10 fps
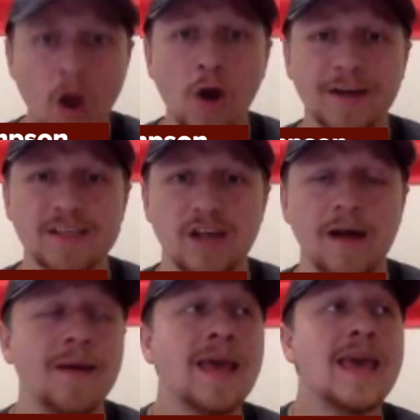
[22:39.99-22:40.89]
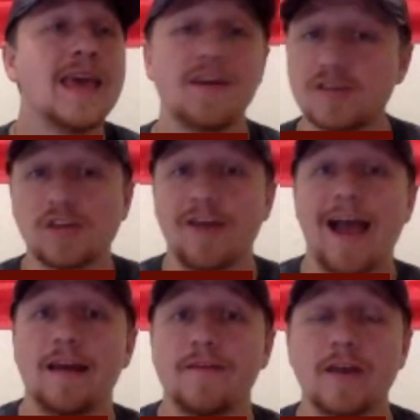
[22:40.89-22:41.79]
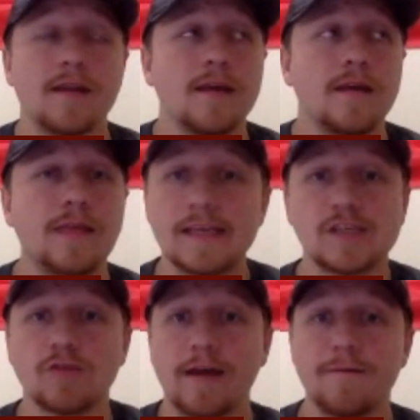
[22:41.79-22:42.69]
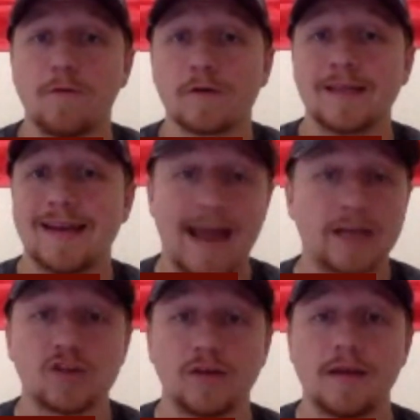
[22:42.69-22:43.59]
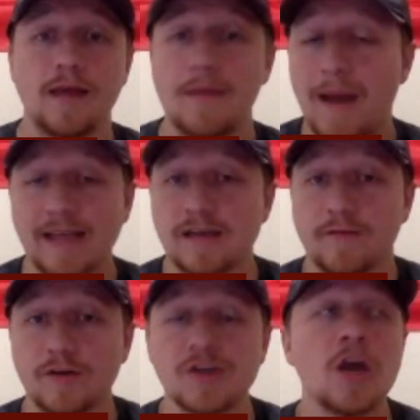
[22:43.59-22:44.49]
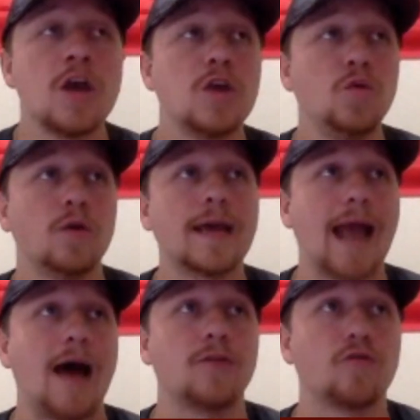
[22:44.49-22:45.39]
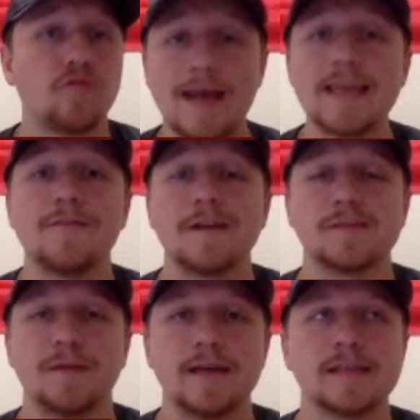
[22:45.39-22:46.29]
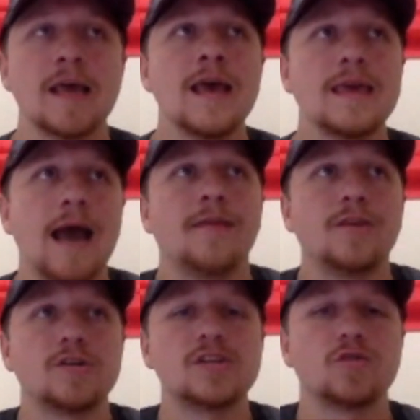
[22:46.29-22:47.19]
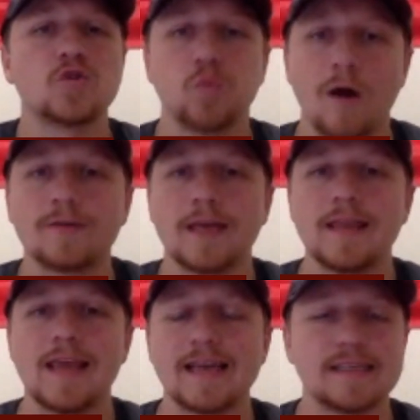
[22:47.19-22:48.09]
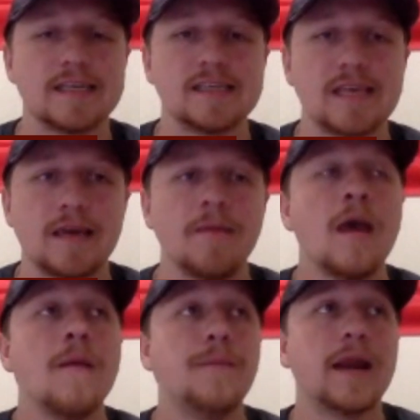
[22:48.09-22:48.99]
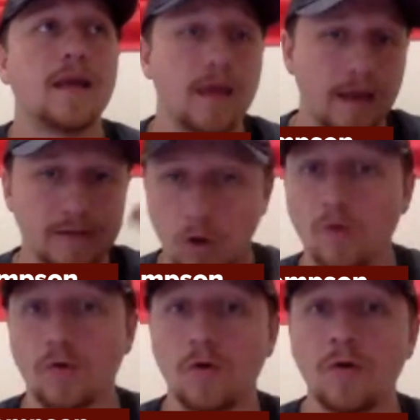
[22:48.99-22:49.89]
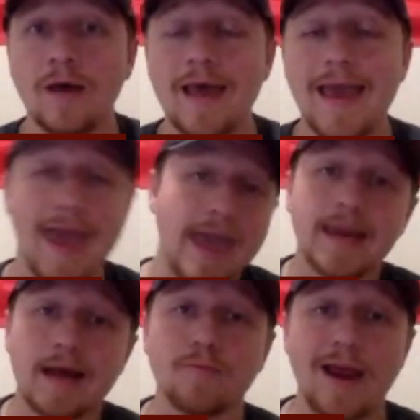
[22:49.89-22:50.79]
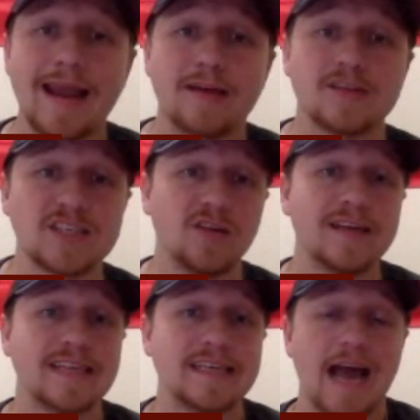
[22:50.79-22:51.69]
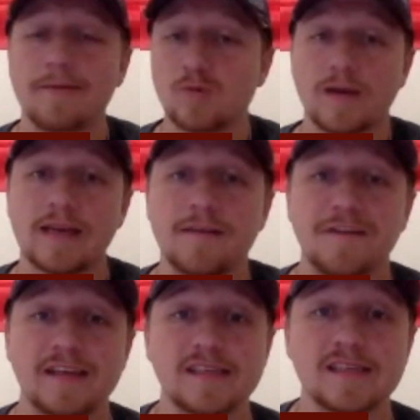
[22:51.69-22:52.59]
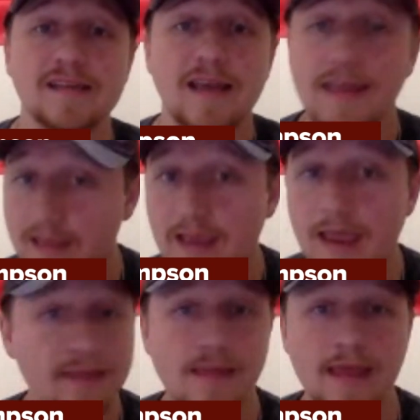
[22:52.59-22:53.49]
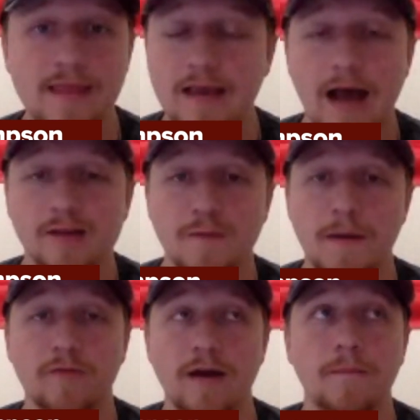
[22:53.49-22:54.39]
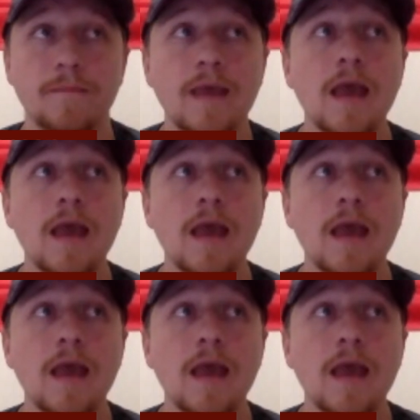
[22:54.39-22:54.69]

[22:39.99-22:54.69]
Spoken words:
Arkansas. Here's the reality of it. They still rank fourth nationally in pass coverage. You look at how the run defense plays. Yeah, they're still 12th in the SEC, but in total, A&M right now still is a top 20 defense in the college football realm.